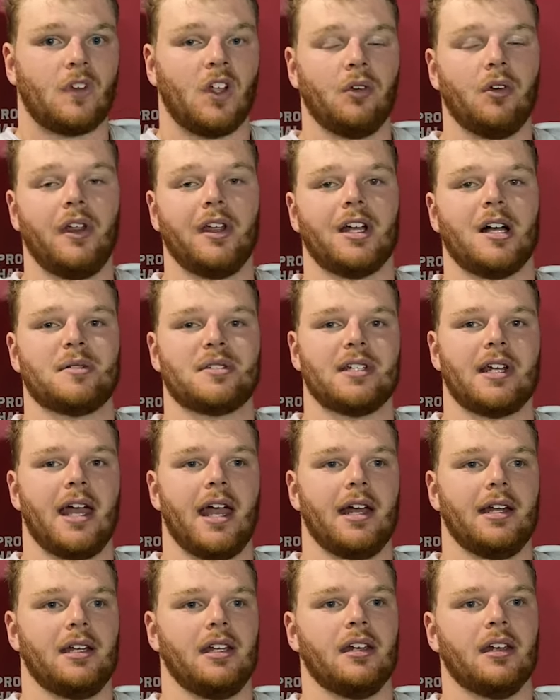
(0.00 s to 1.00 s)
really comes in
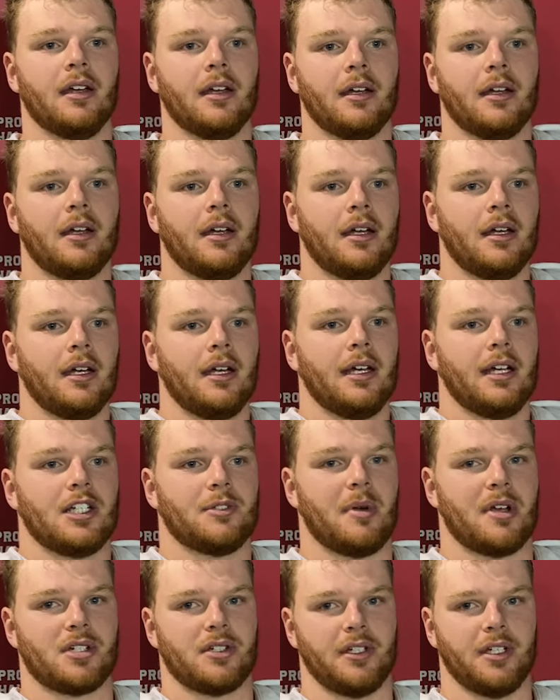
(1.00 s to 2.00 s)
handy,
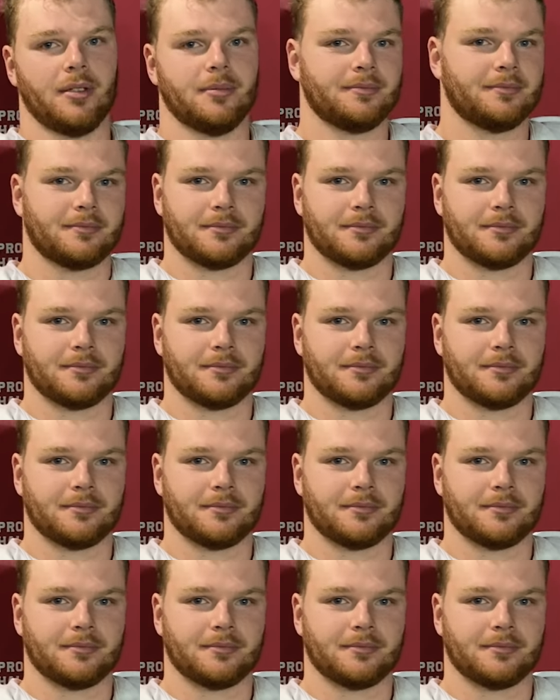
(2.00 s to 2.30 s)
especially